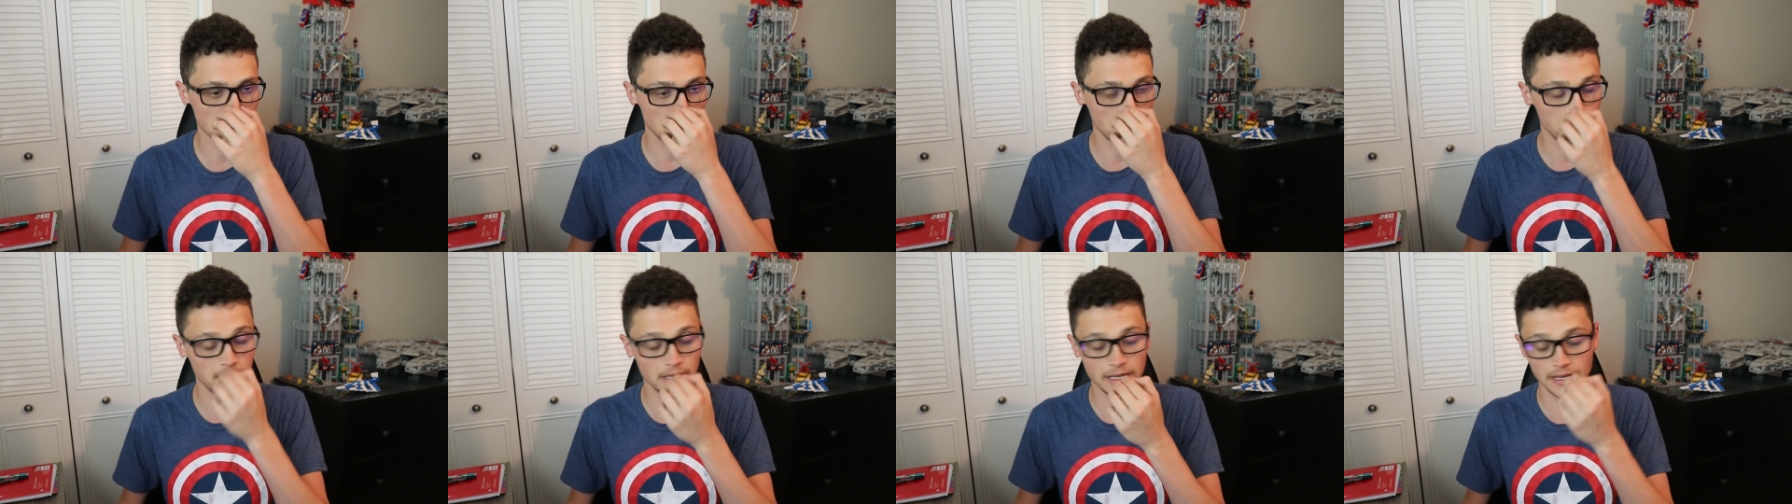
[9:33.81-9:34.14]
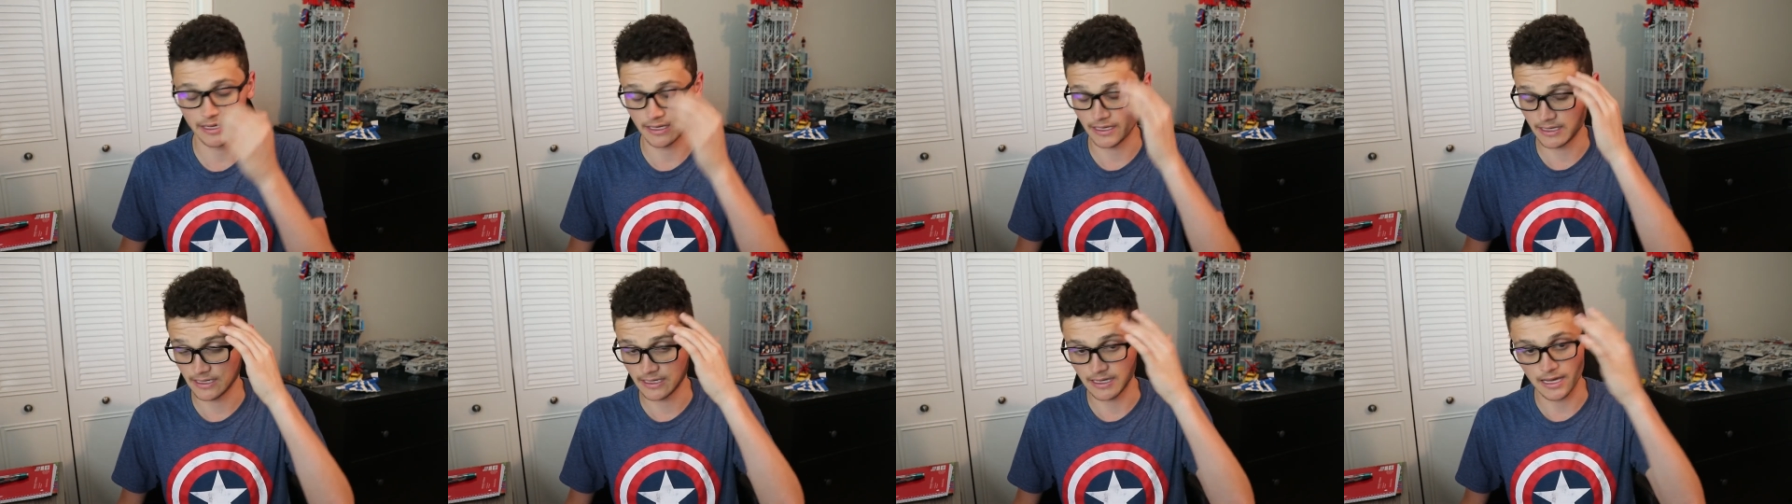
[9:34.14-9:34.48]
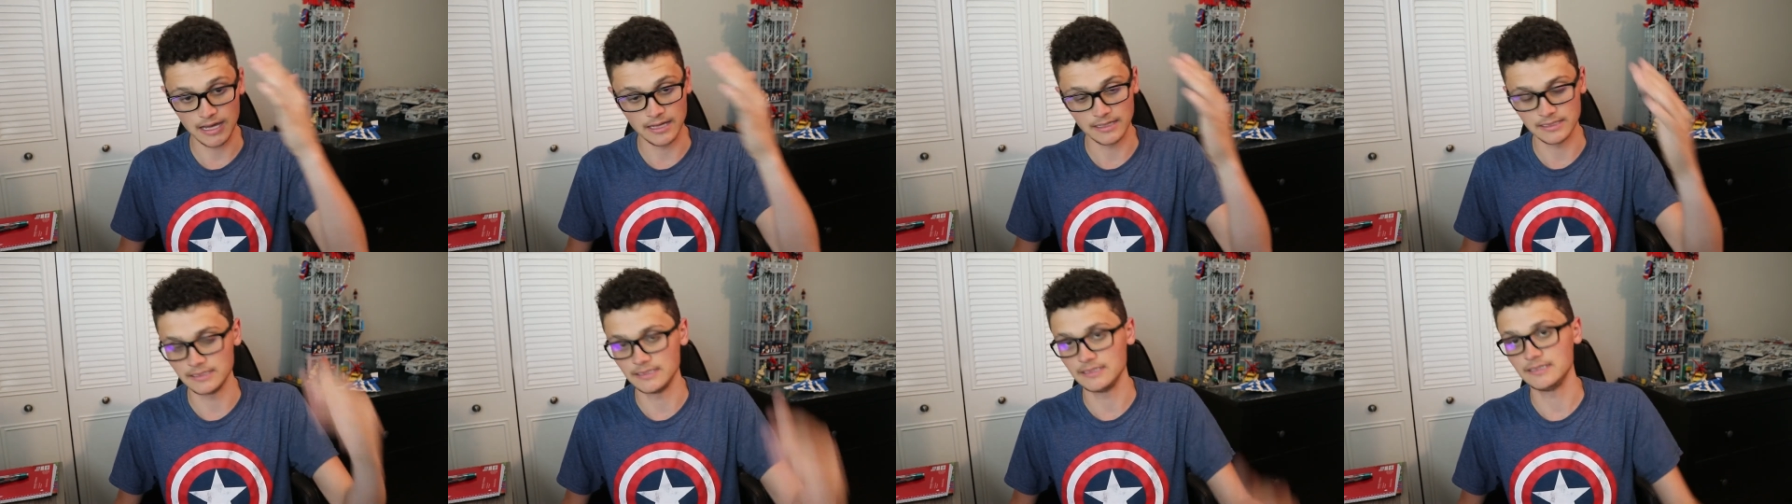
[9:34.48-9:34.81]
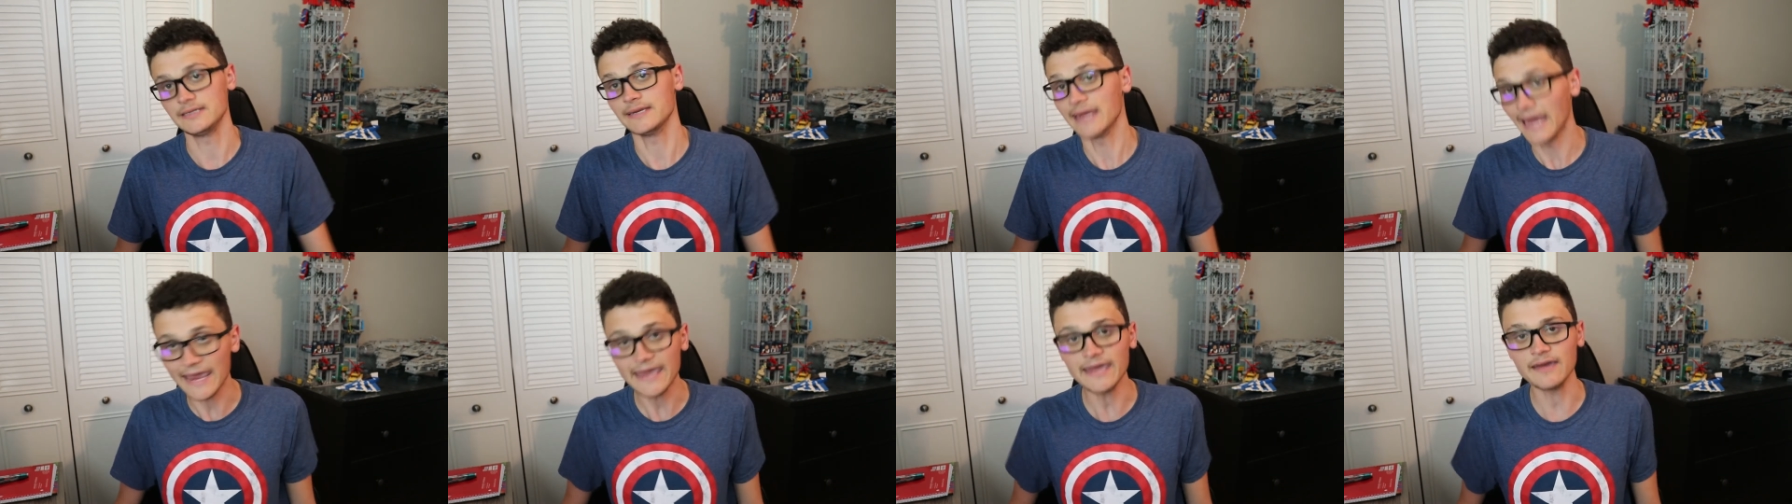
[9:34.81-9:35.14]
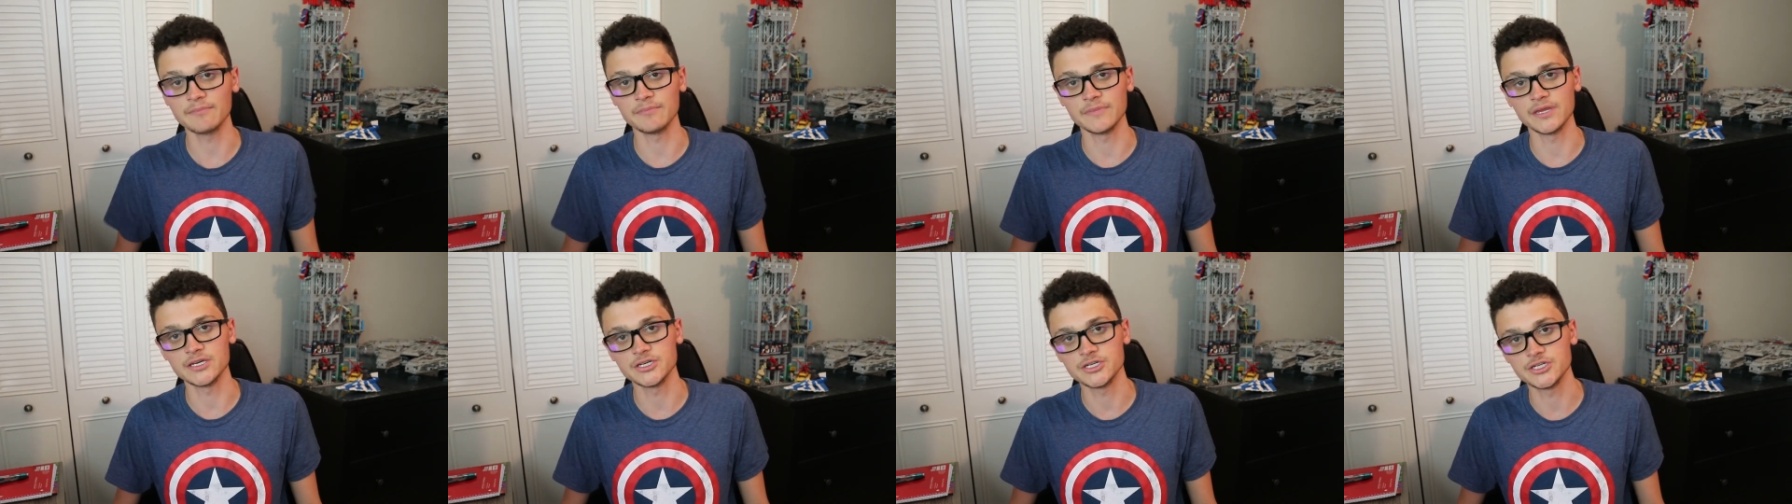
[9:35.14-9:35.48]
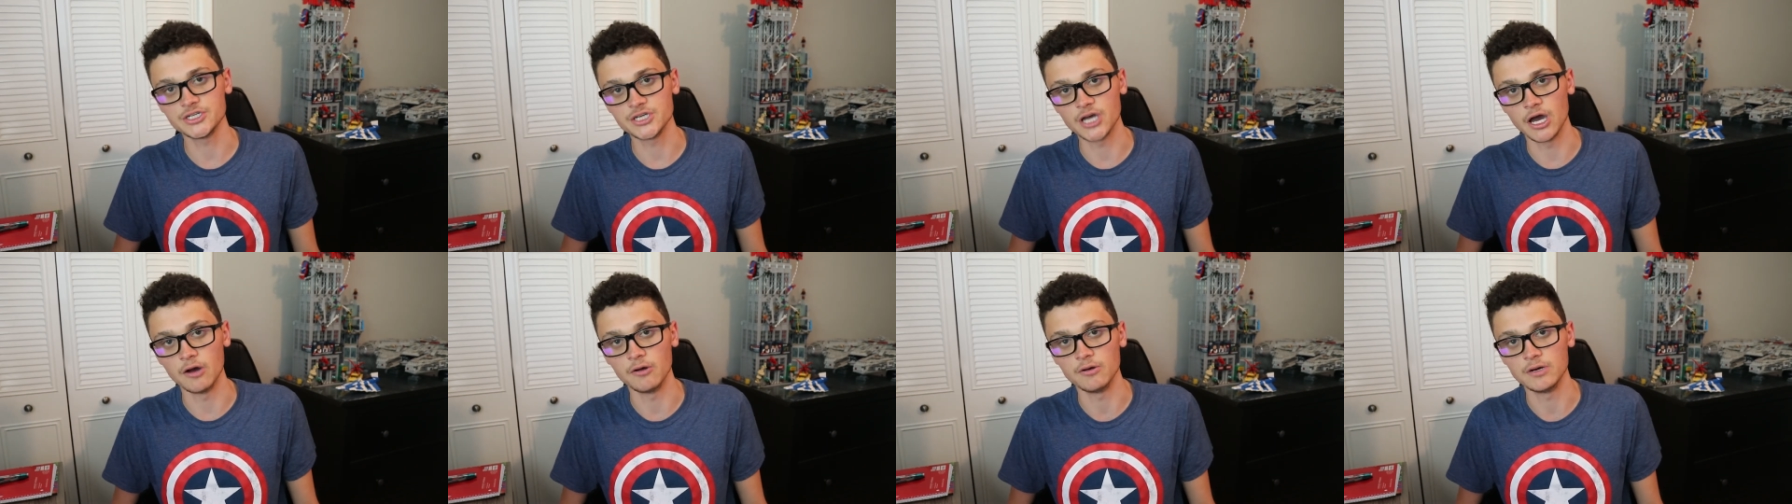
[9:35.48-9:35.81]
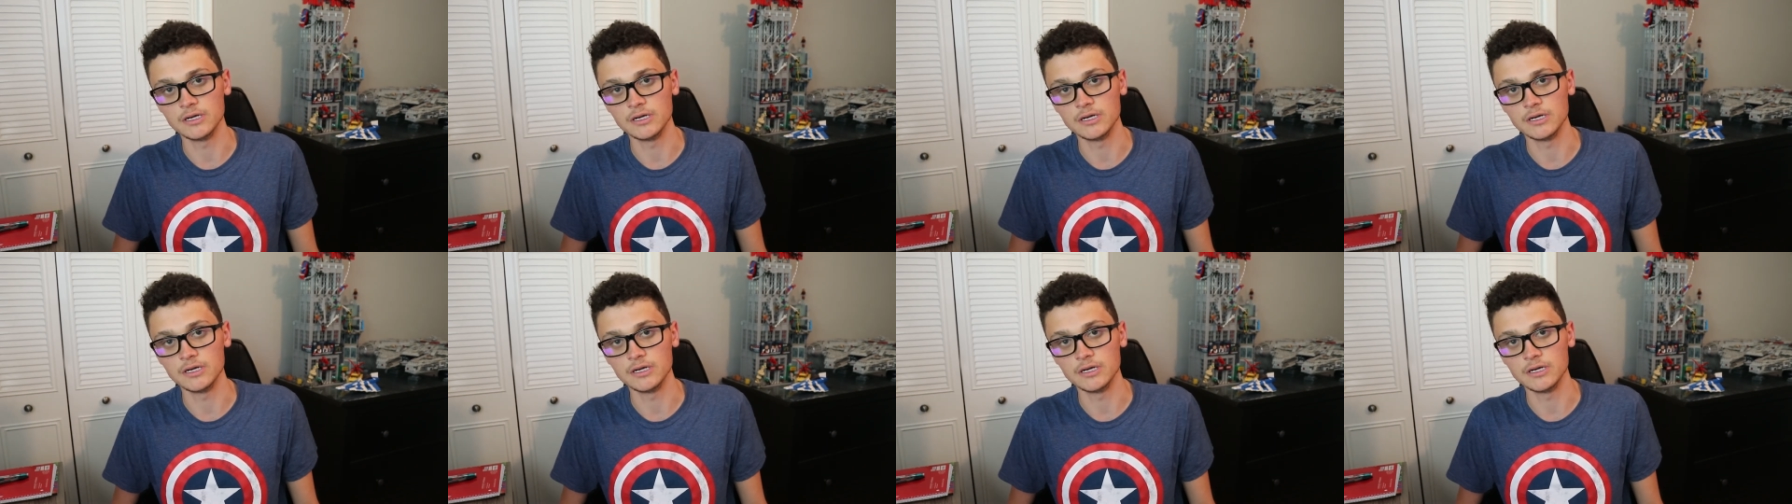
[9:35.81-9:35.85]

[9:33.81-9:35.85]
I'm like, God damn this show.